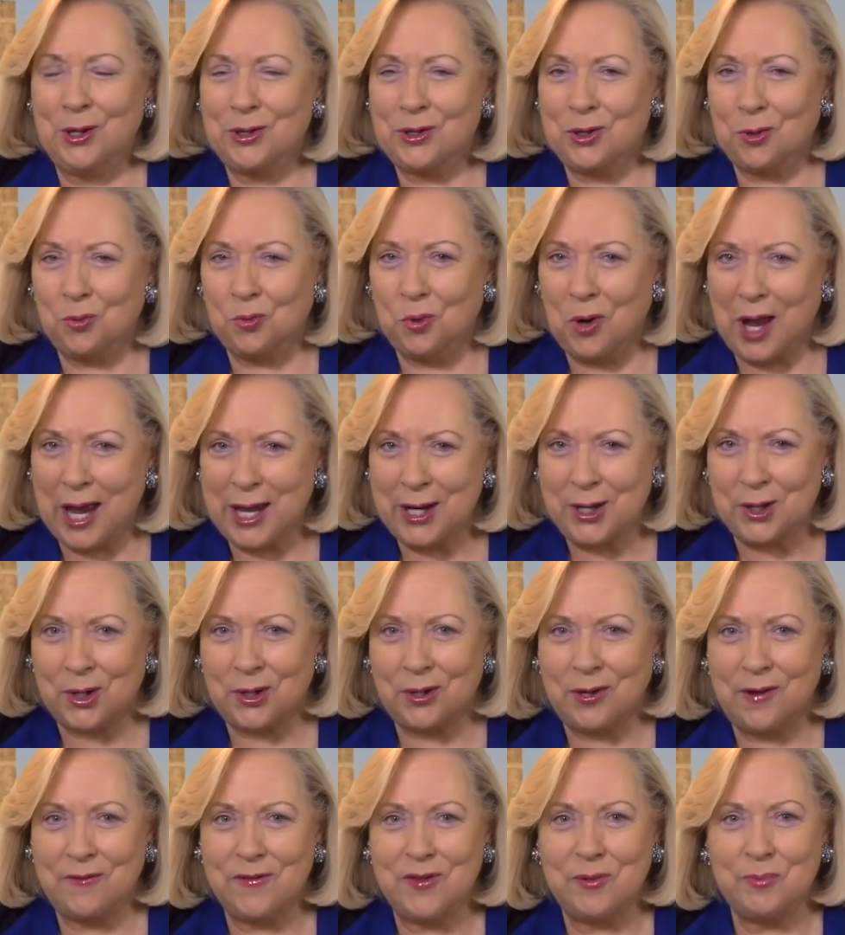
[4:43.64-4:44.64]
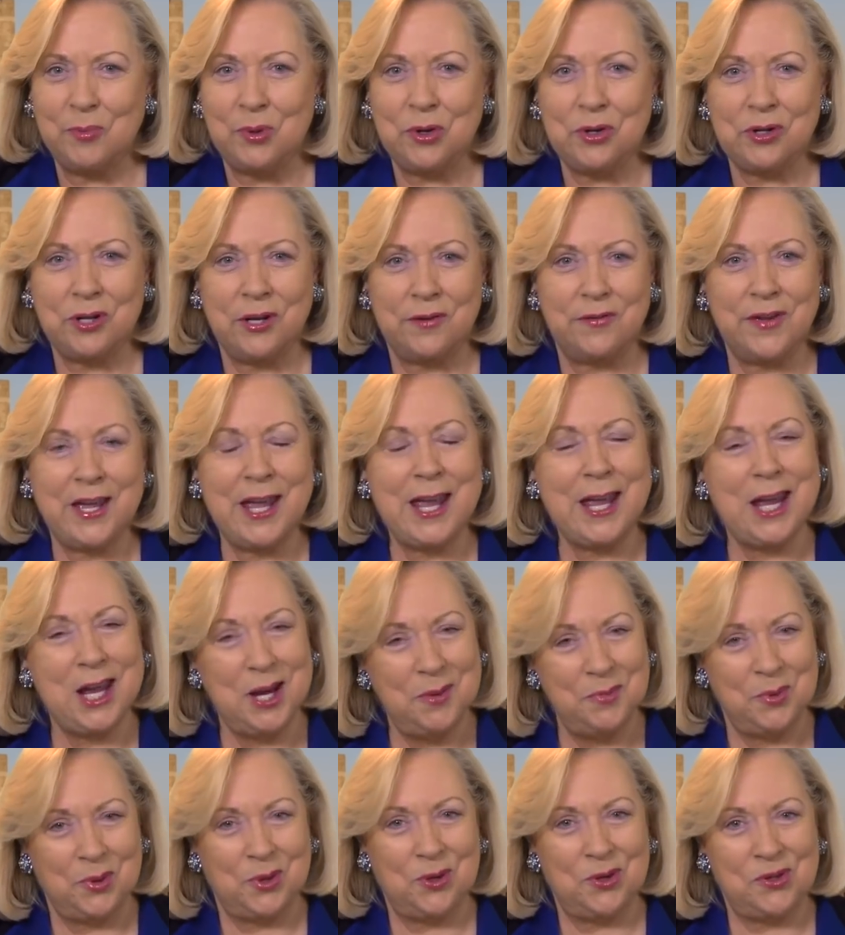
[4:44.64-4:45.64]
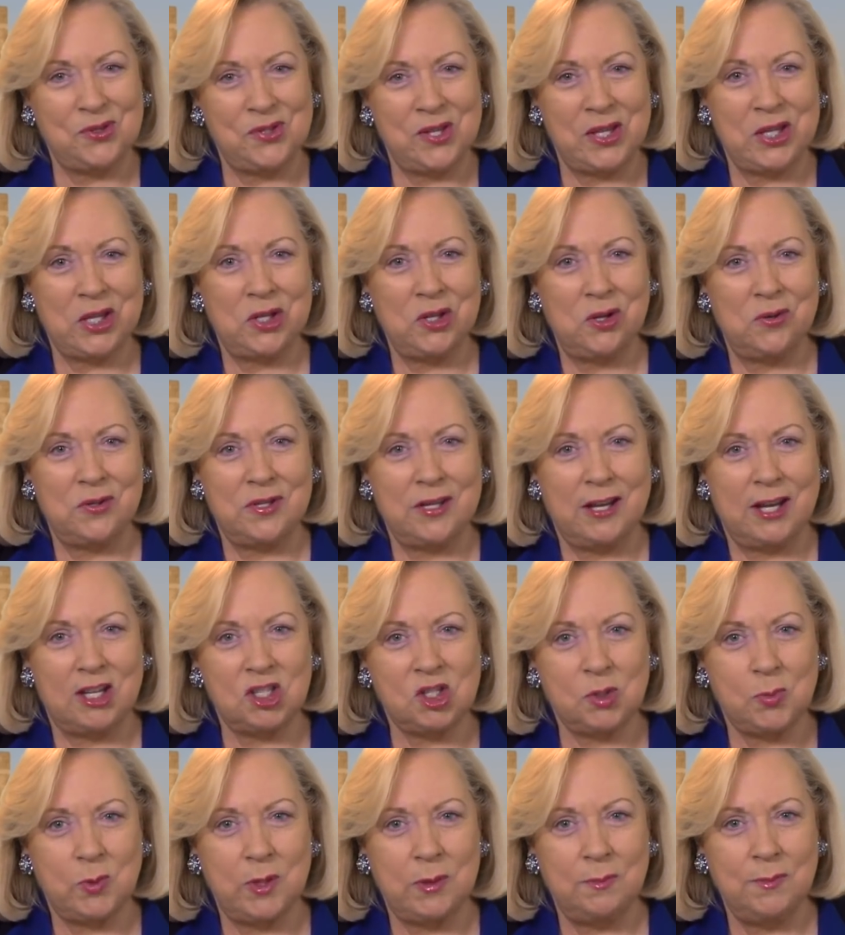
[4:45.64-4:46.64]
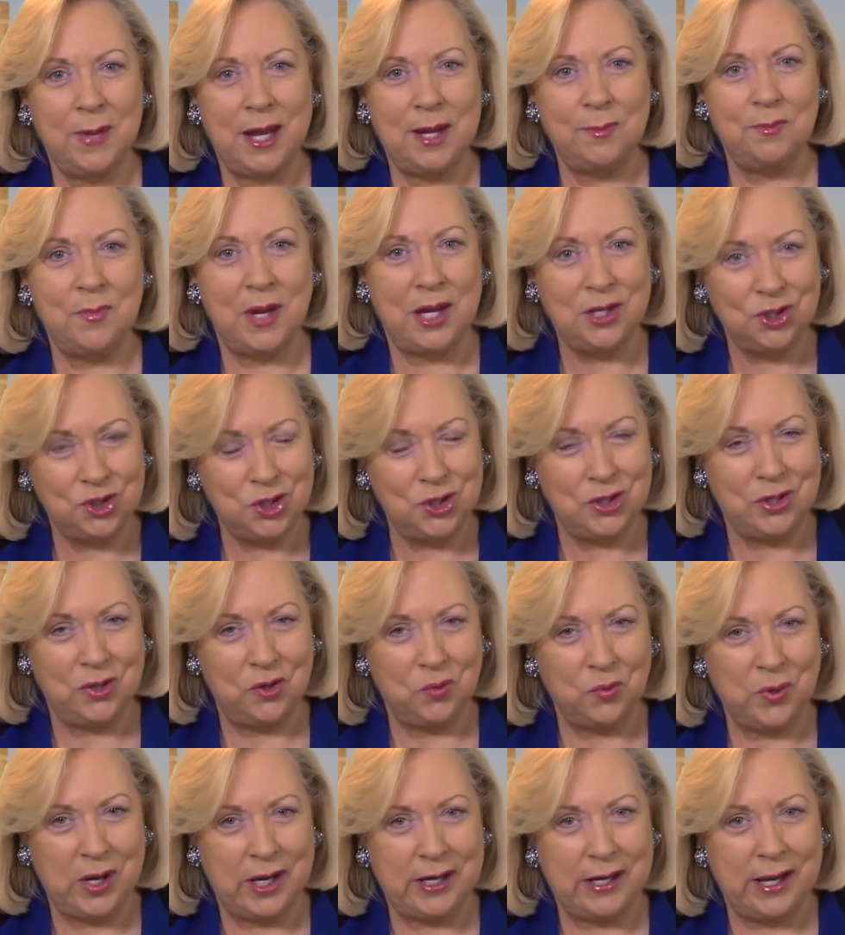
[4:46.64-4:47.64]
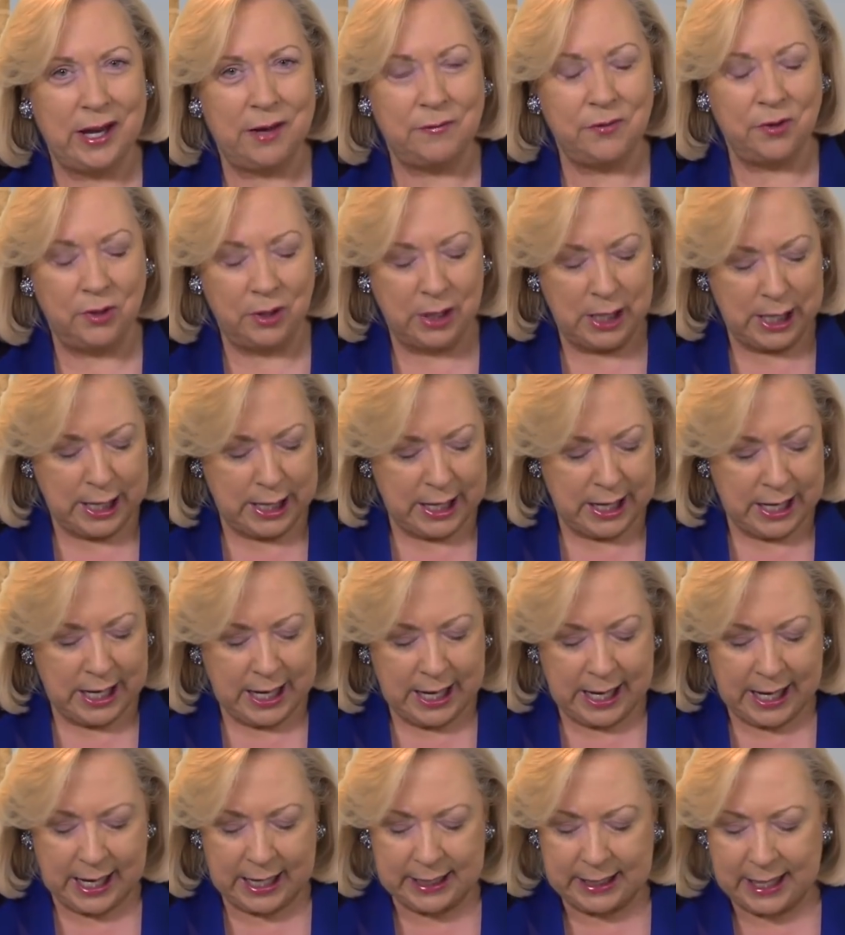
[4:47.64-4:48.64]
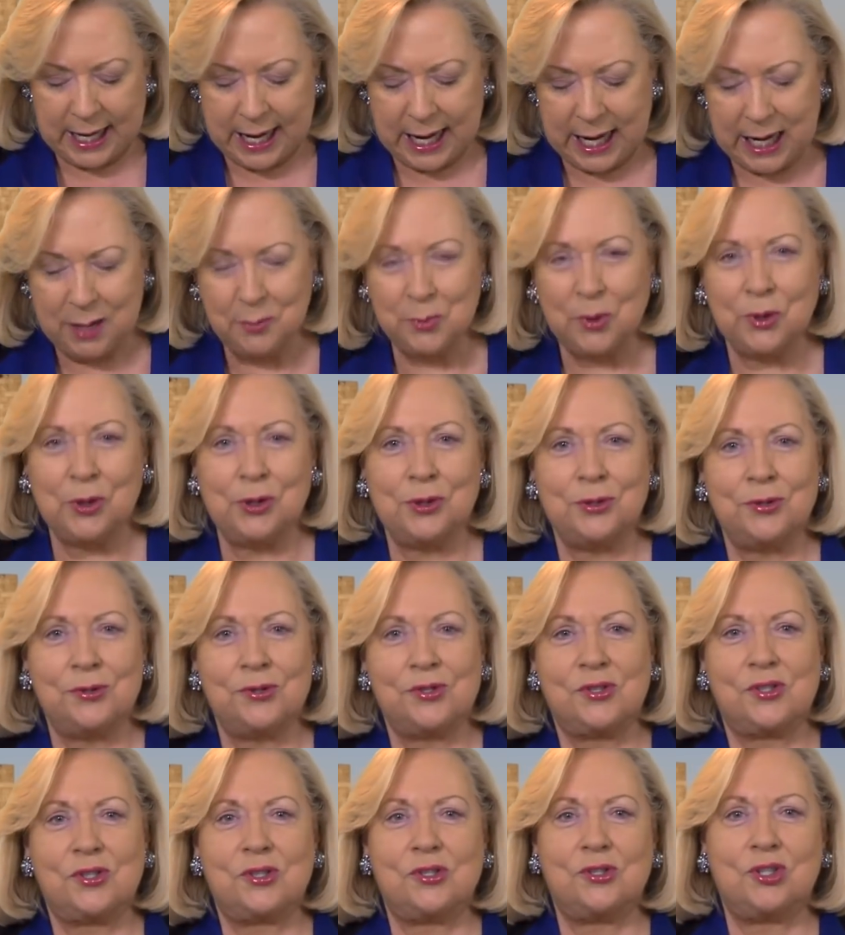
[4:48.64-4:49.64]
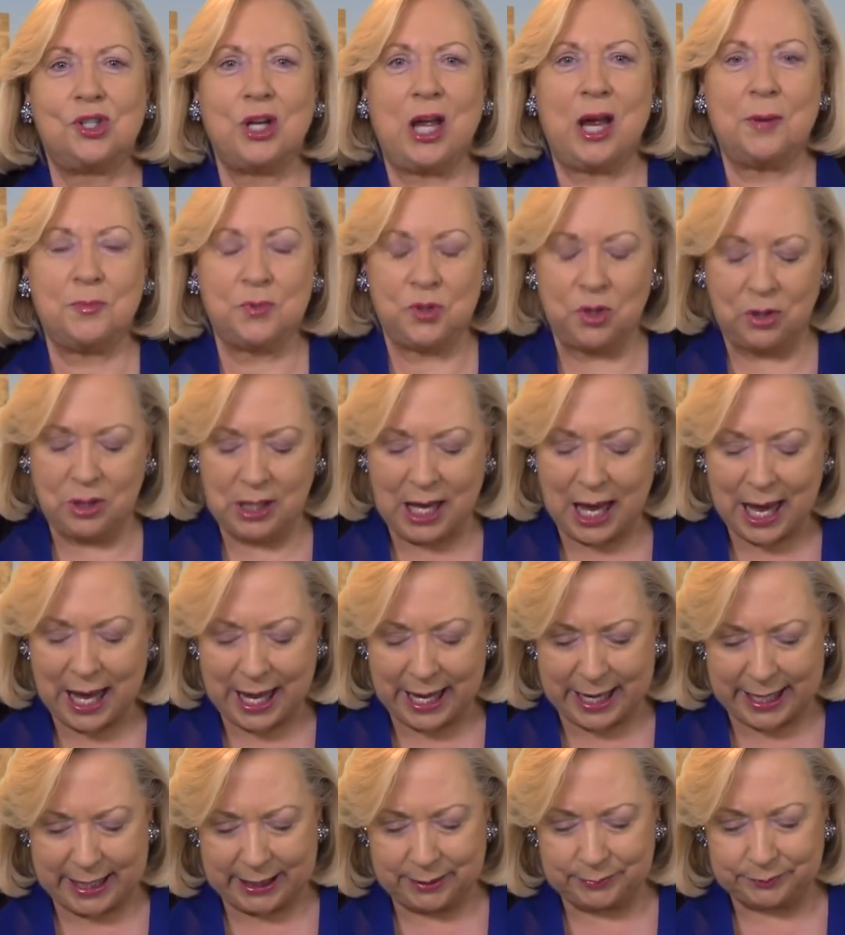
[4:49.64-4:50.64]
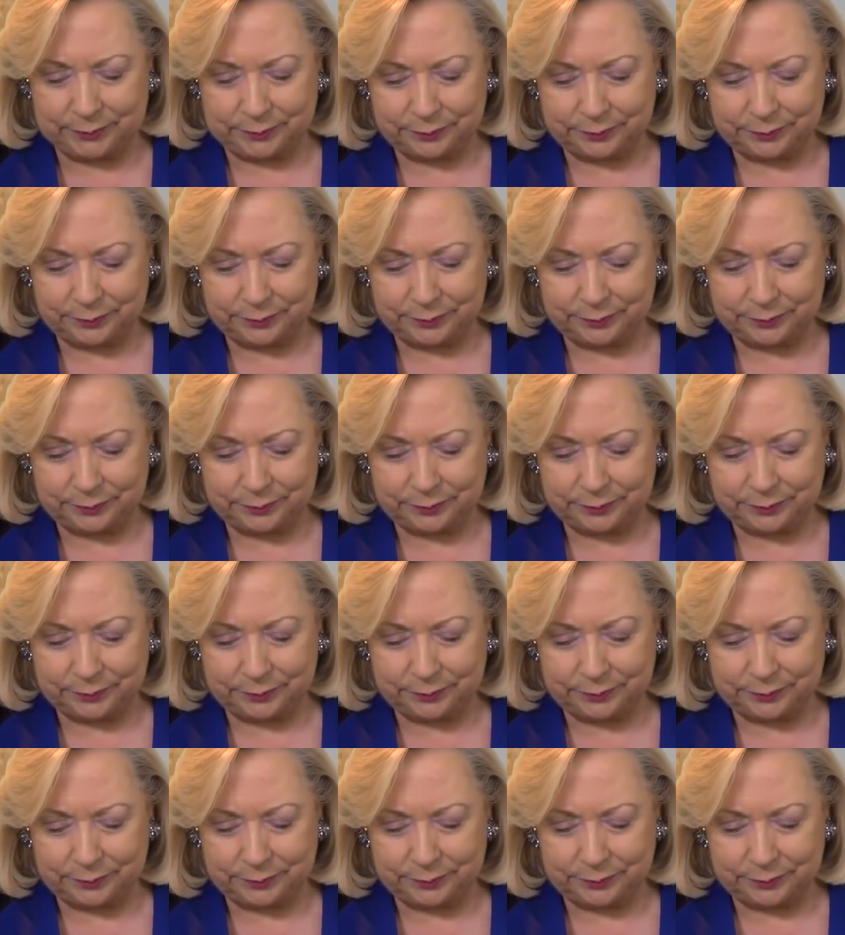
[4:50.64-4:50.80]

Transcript: The writer of the book of Hebrews in the New Testament made mention of the red heifer in Hebrews chapter 9,